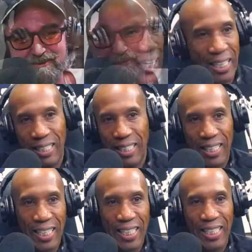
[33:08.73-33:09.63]
fresh
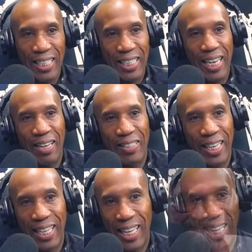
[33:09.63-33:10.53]
meat compared to you
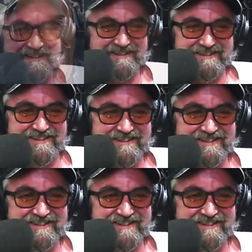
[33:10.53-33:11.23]
guys.